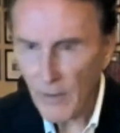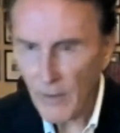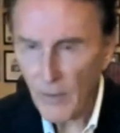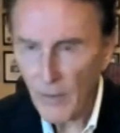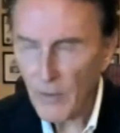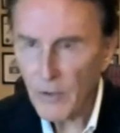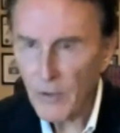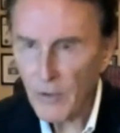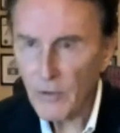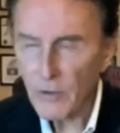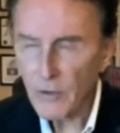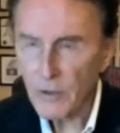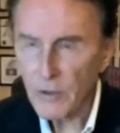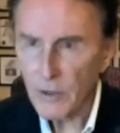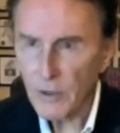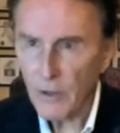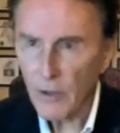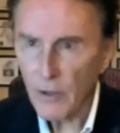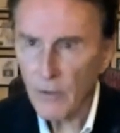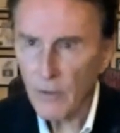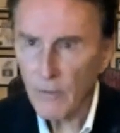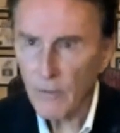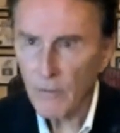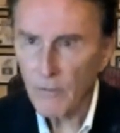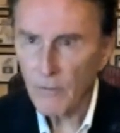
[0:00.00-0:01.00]
they would use
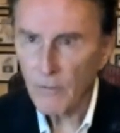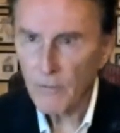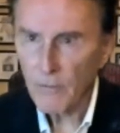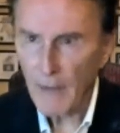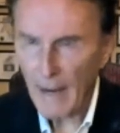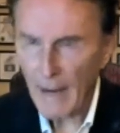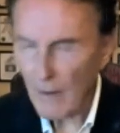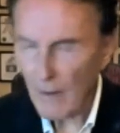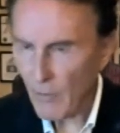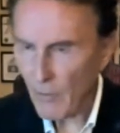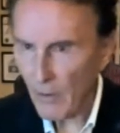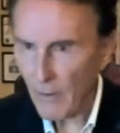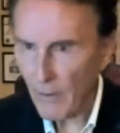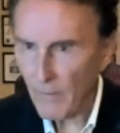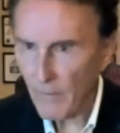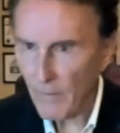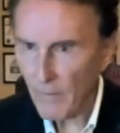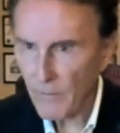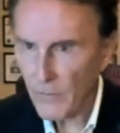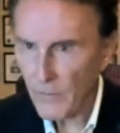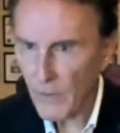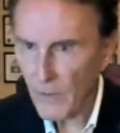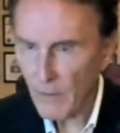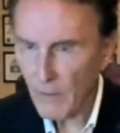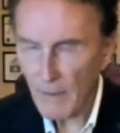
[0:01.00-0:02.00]
their power
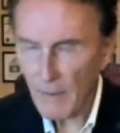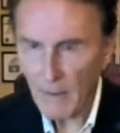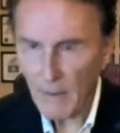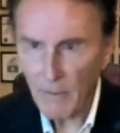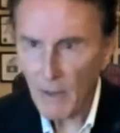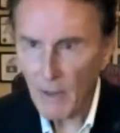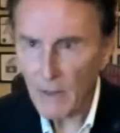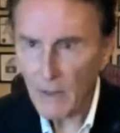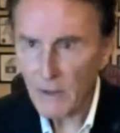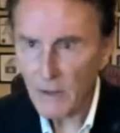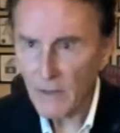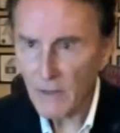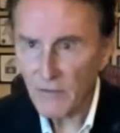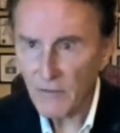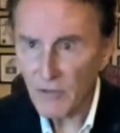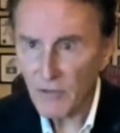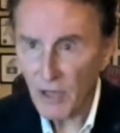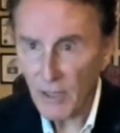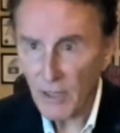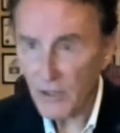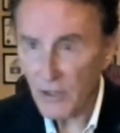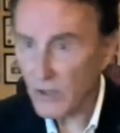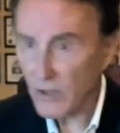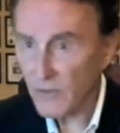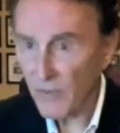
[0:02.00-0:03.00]
to make positive
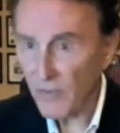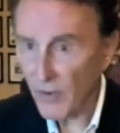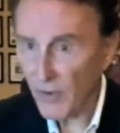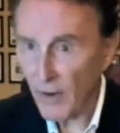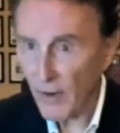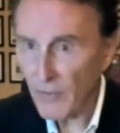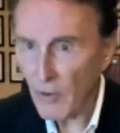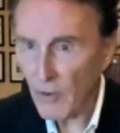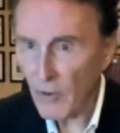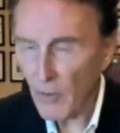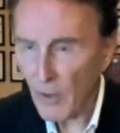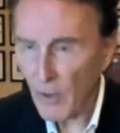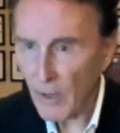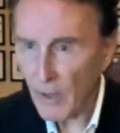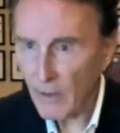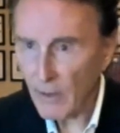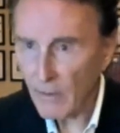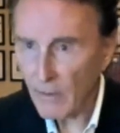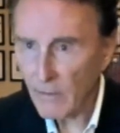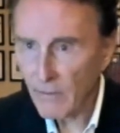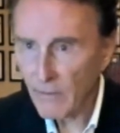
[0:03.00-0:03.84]
changes for everyone.